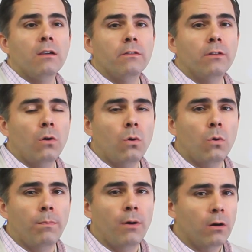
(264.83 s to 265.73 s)
the
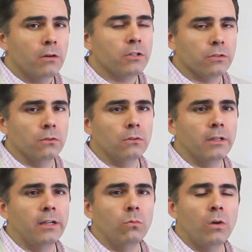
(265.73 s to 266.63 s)
whole parcel
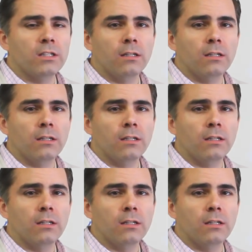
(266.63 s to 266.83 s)
and what's